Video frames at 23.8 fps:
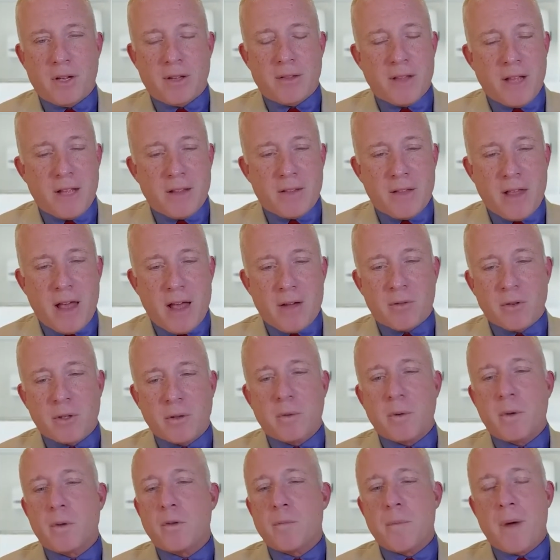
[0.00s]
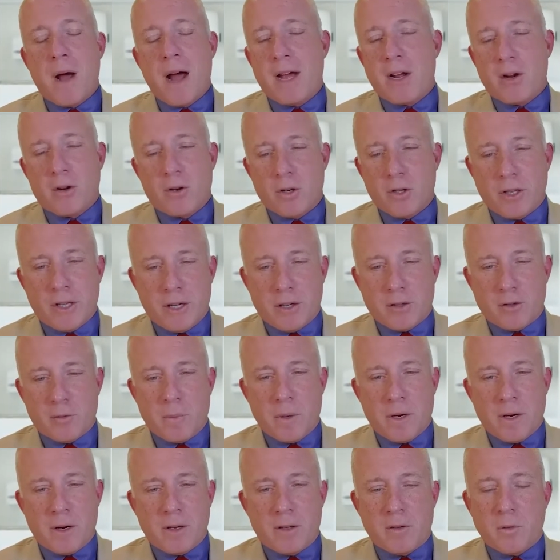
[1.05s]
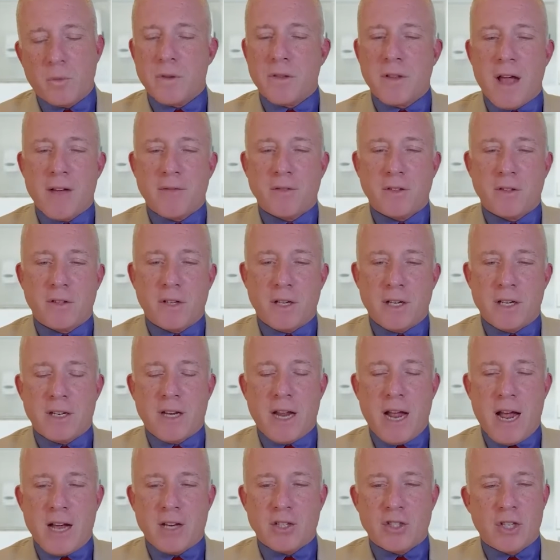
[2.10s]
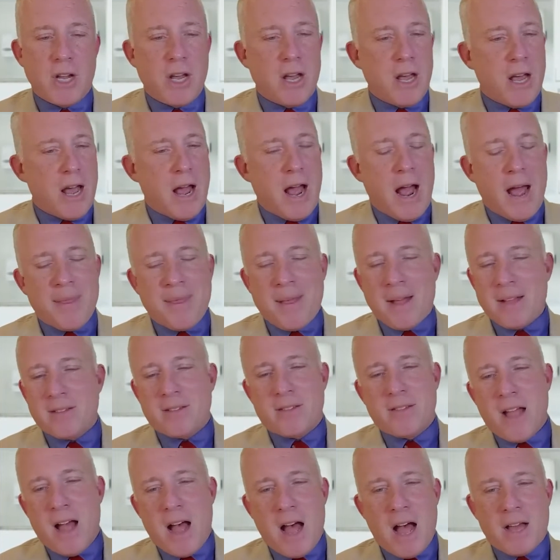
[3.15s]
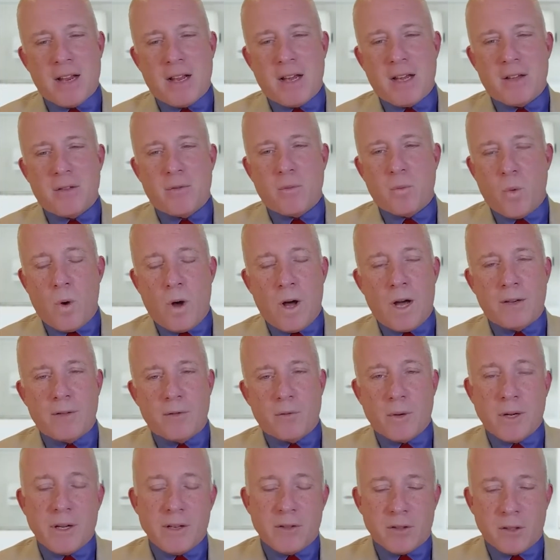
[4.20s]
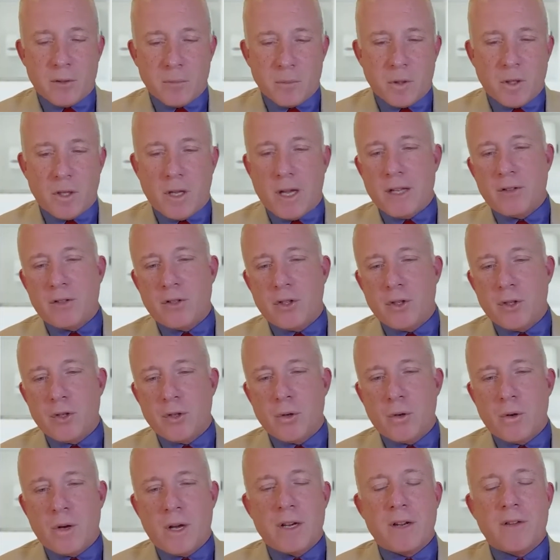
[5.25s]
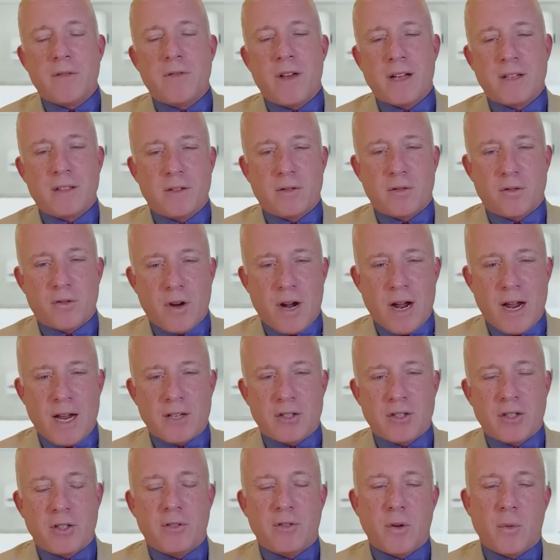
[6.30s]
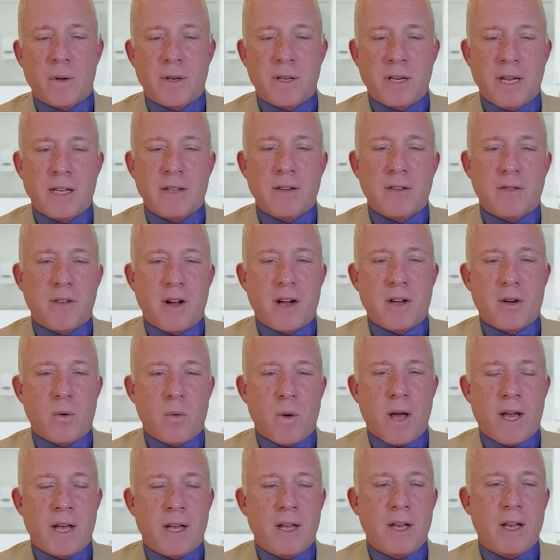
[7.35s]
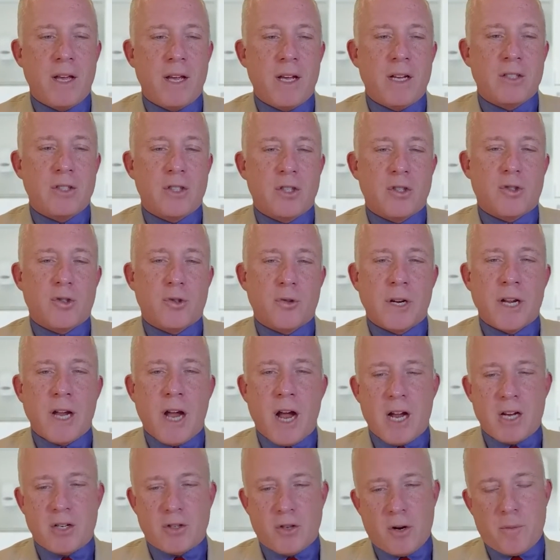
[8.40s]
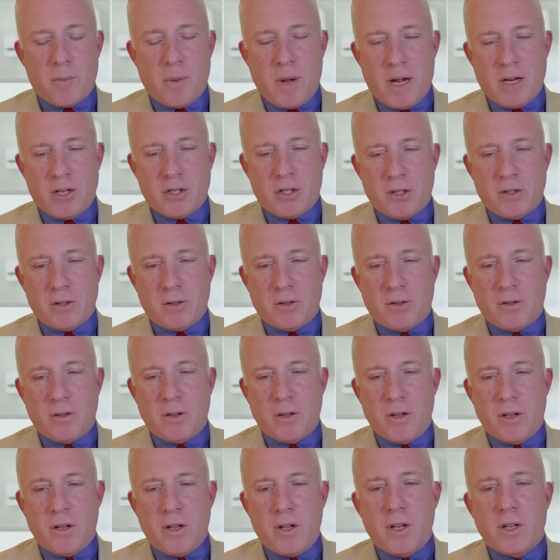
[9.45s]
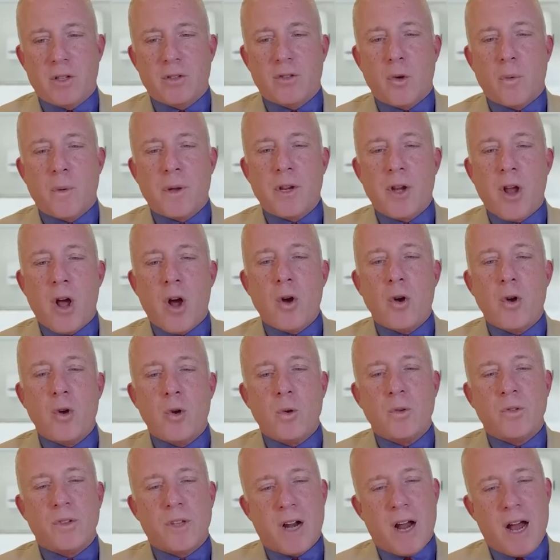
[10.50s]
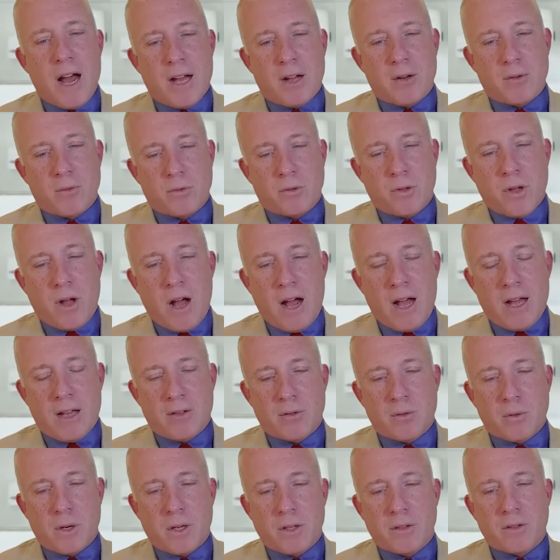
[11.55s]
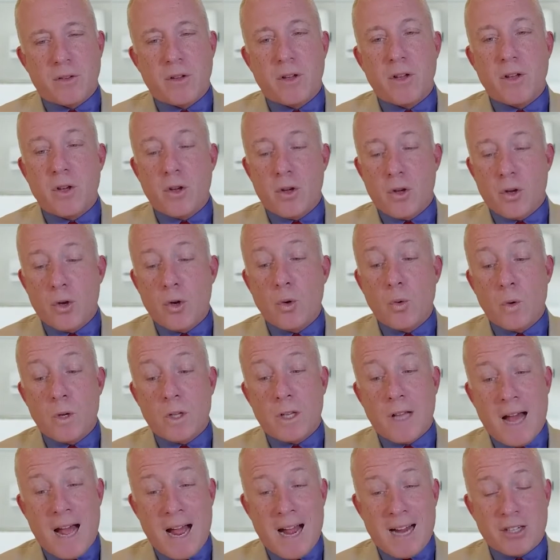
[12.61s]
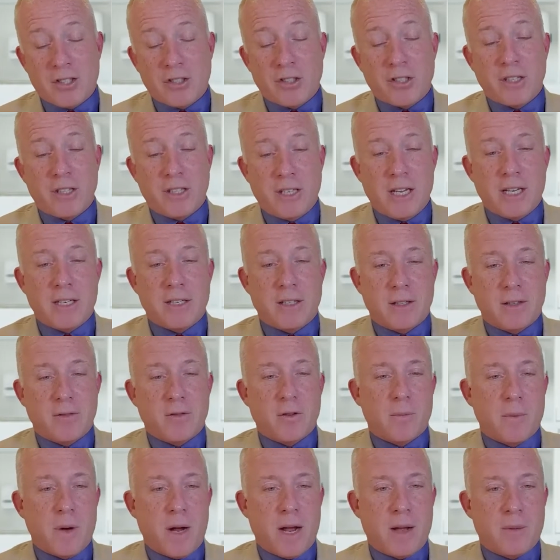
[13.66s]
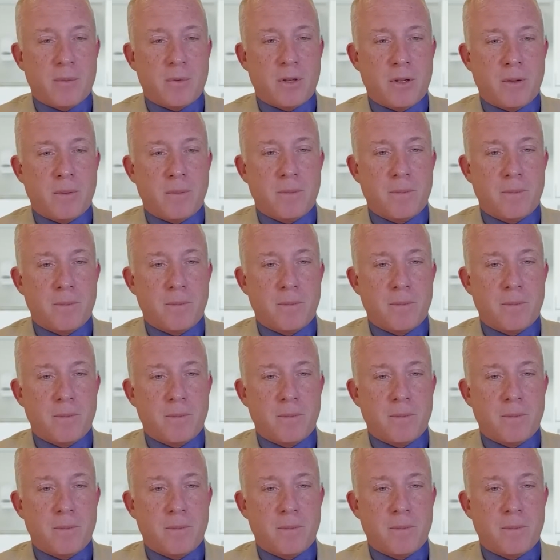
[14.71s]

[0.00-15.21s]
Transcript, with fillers: And that, that really was my early experience with N A F L D and NASH. And that's not, one, reasonable, and two, an effective strategy. So we need to find a way to triage our patients so we know who's at higher, highest risk, who will actually need a liver biopsy.